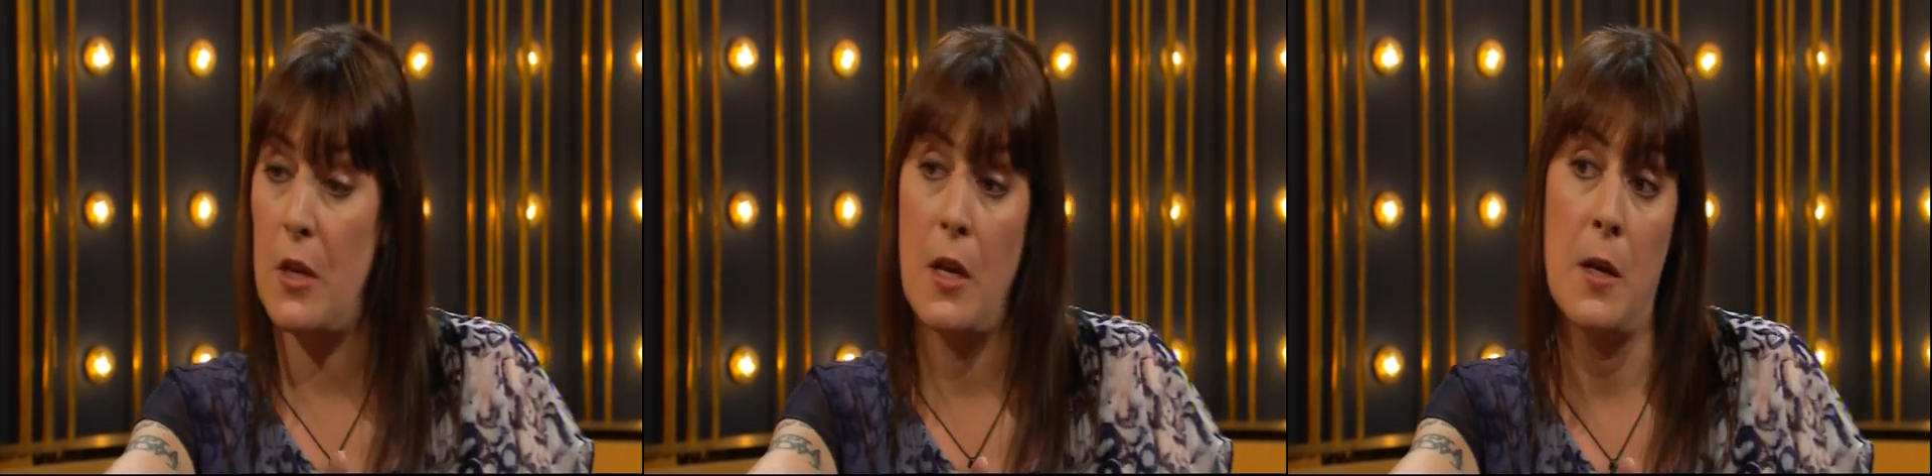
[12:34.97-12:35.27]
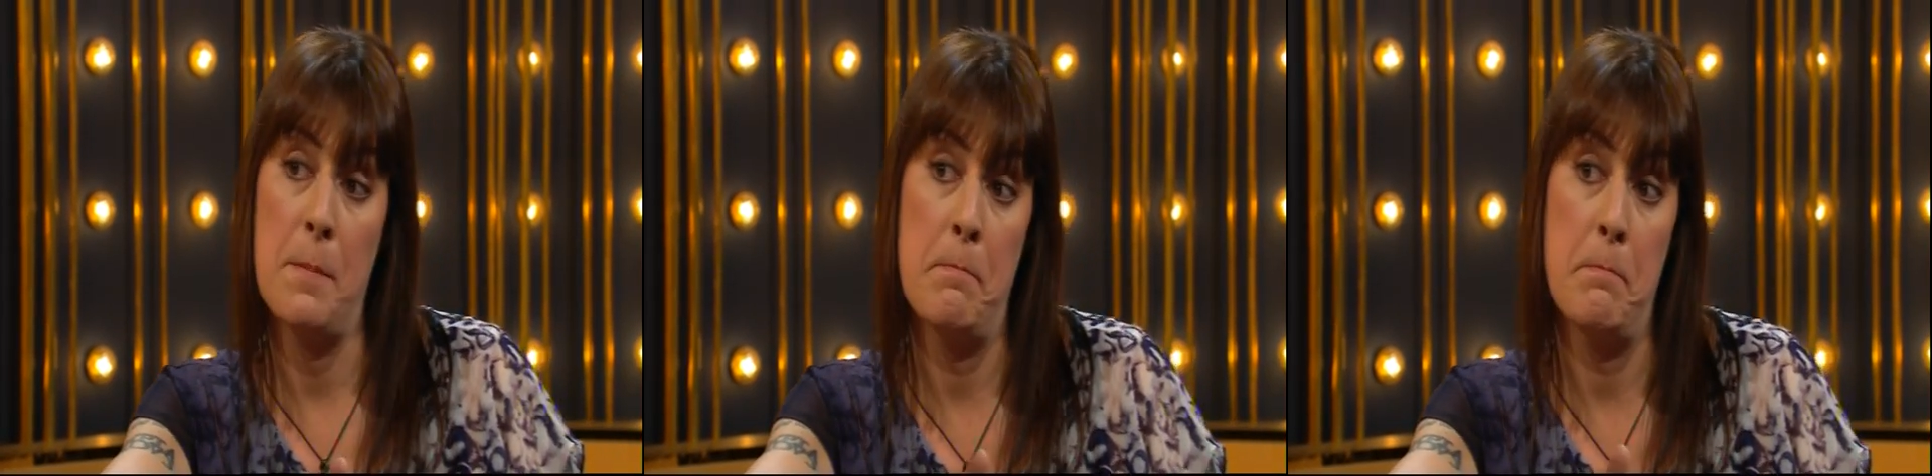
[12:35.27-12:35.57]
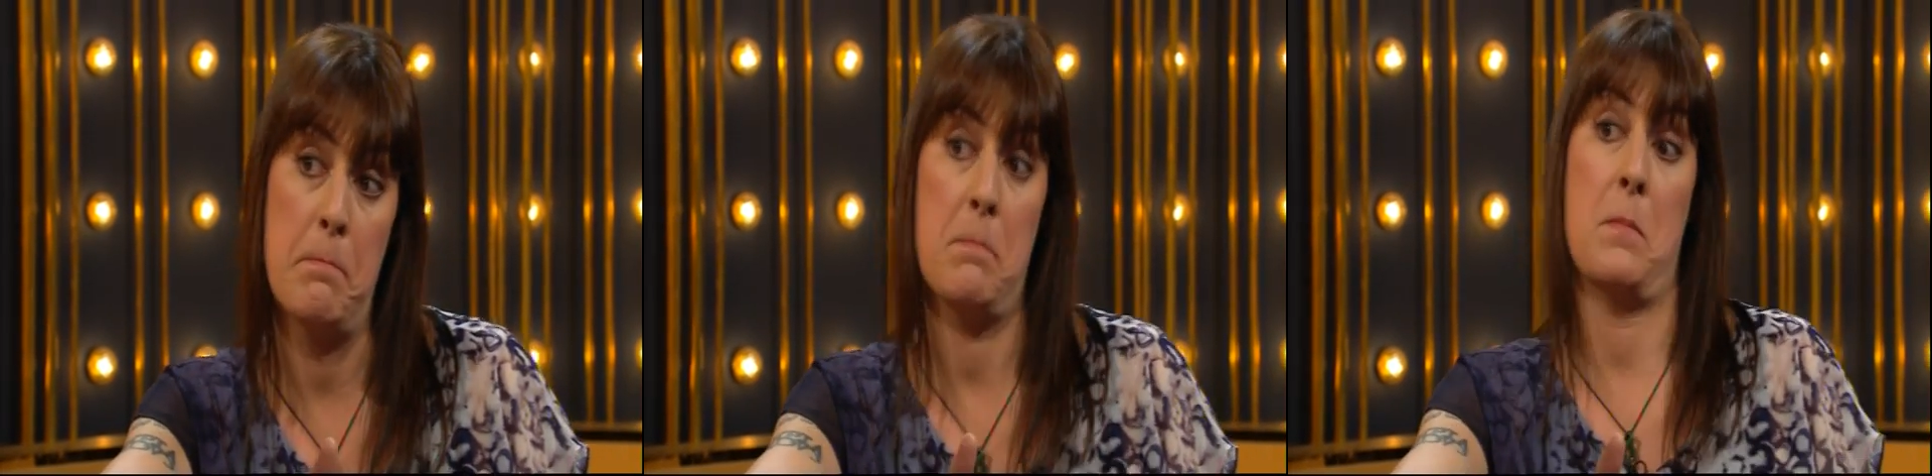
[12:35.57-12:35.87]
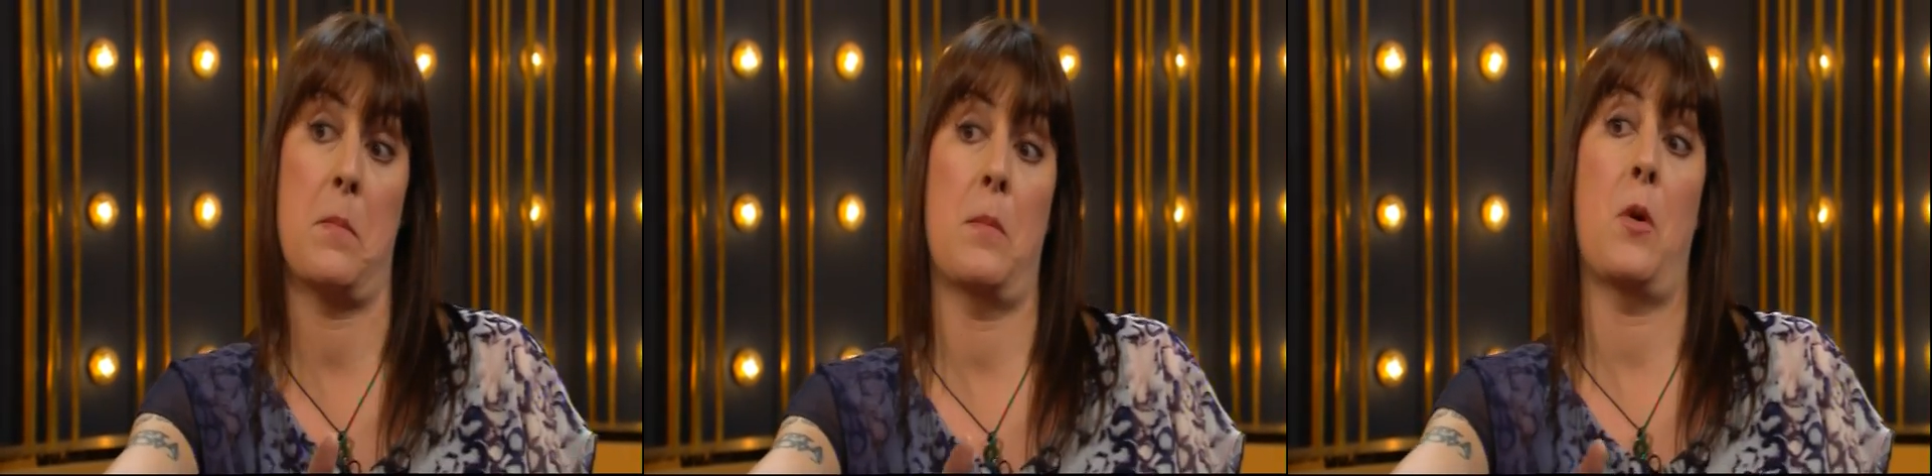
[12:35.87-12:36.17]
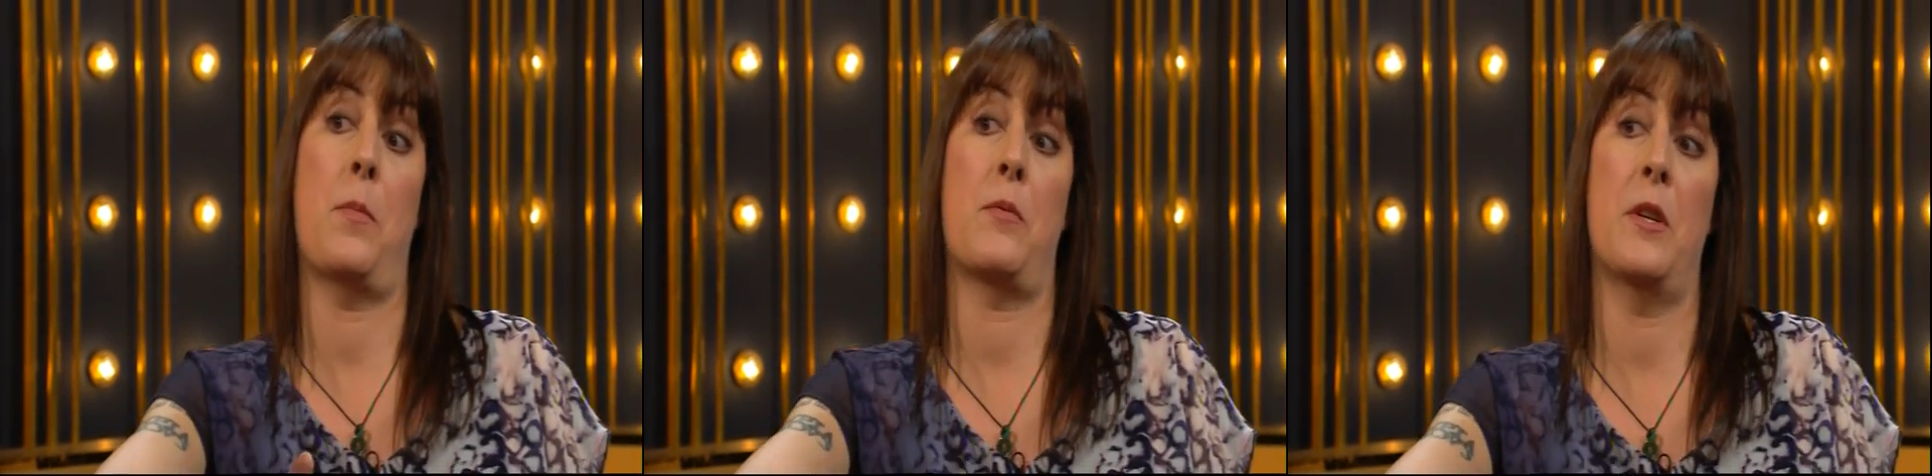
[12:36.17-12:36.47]

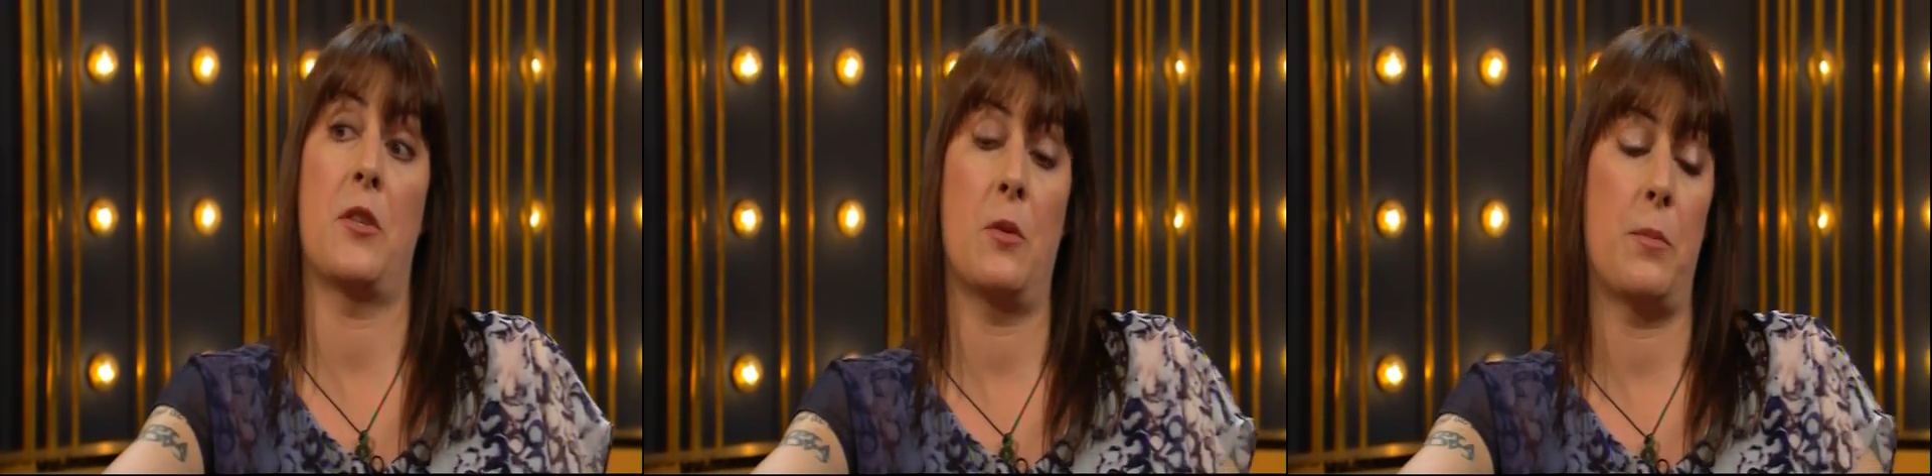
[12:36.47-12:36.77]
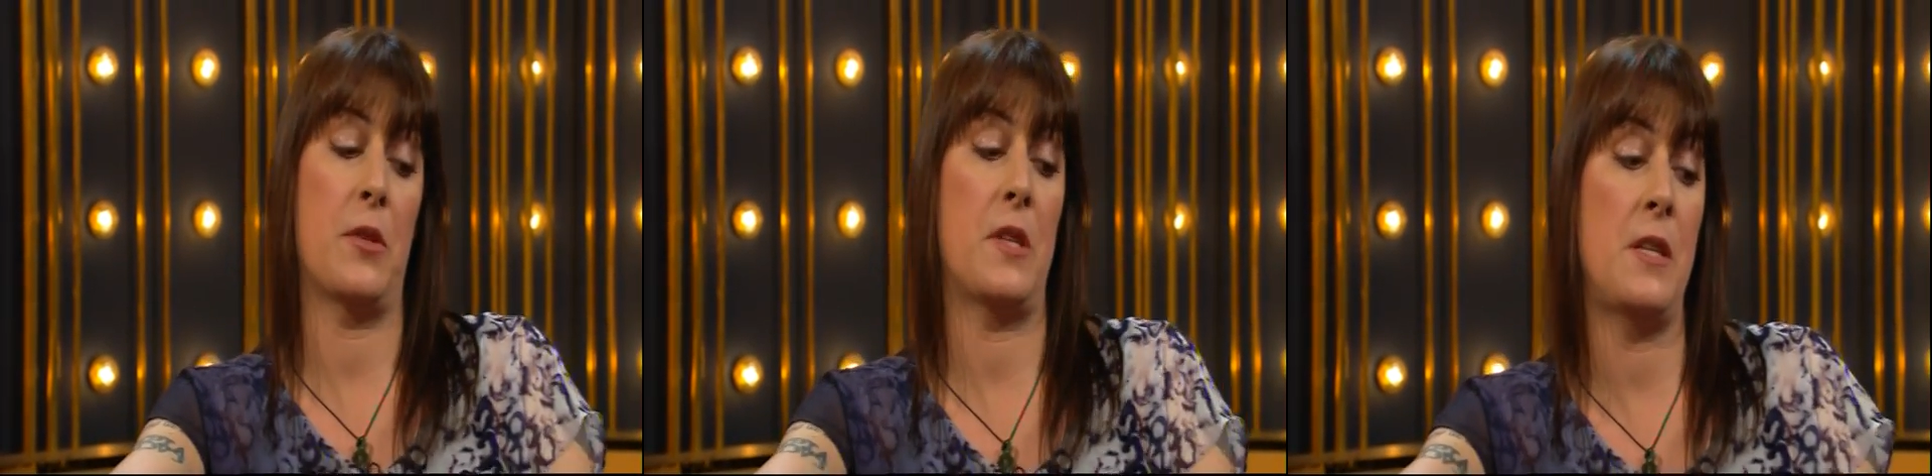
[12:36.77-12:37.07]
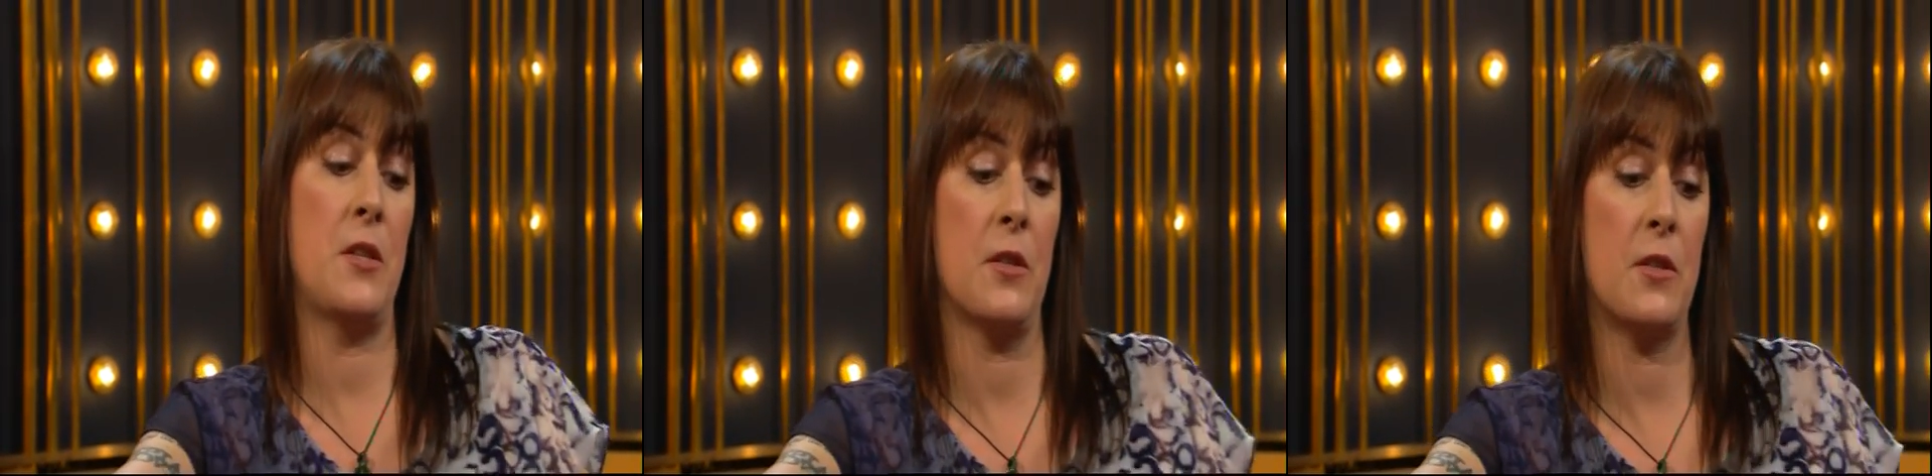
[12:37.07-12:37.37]
operational procedures.